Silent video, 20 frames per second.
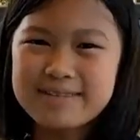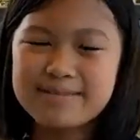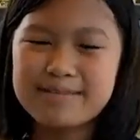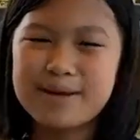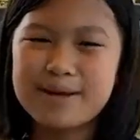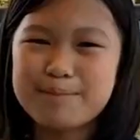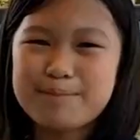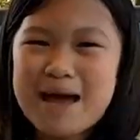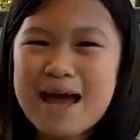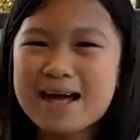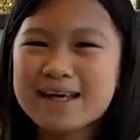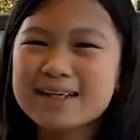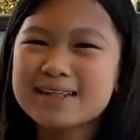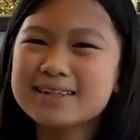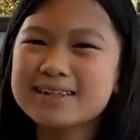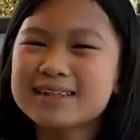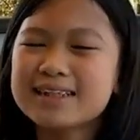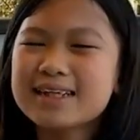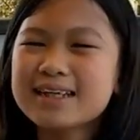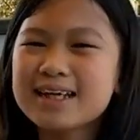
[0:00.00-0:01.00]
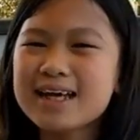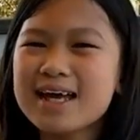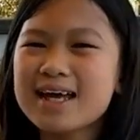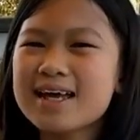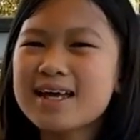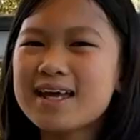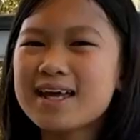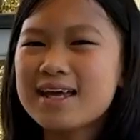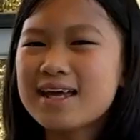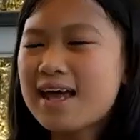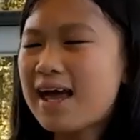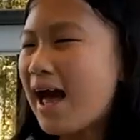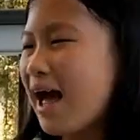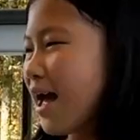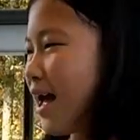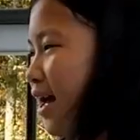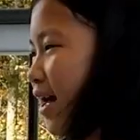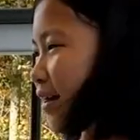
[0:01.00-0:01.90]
But packaging at